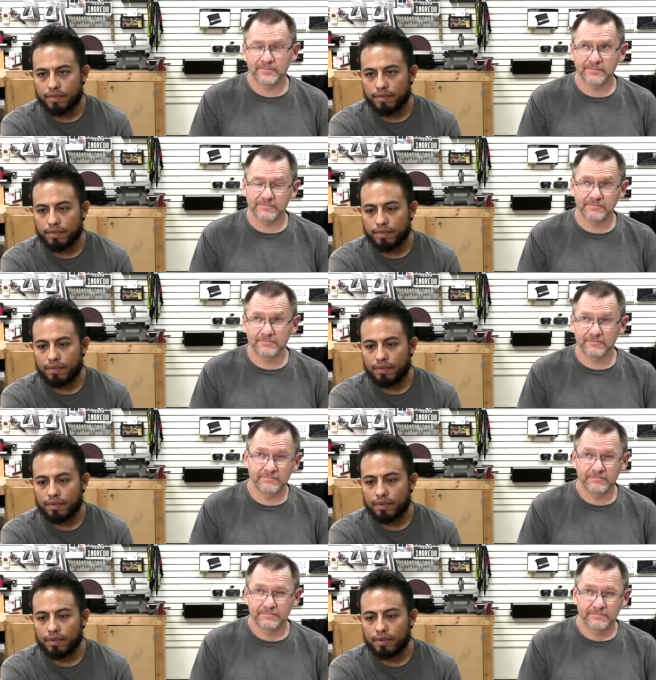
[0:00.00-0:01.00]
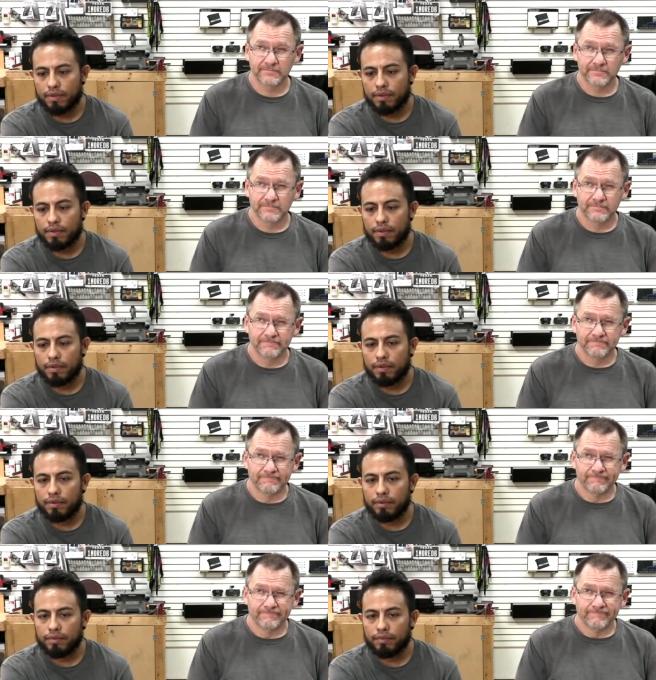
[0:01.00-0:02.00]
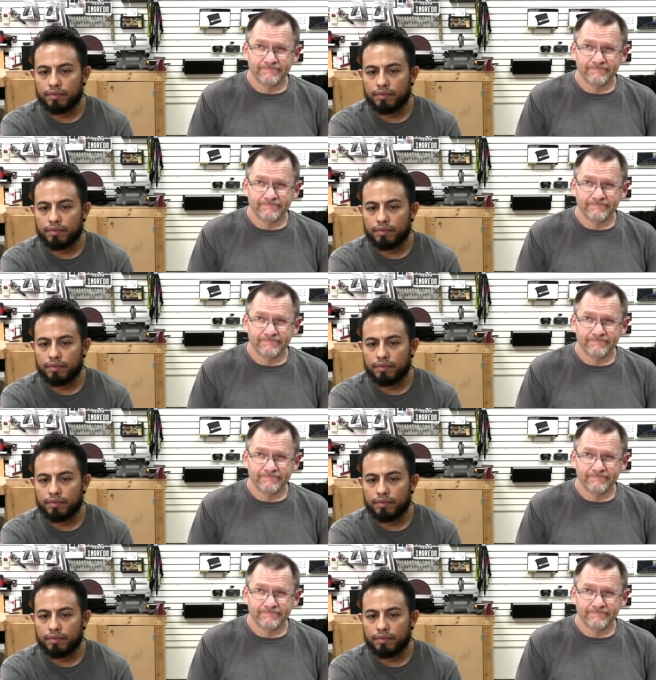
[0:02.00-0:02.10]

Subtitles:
(silence)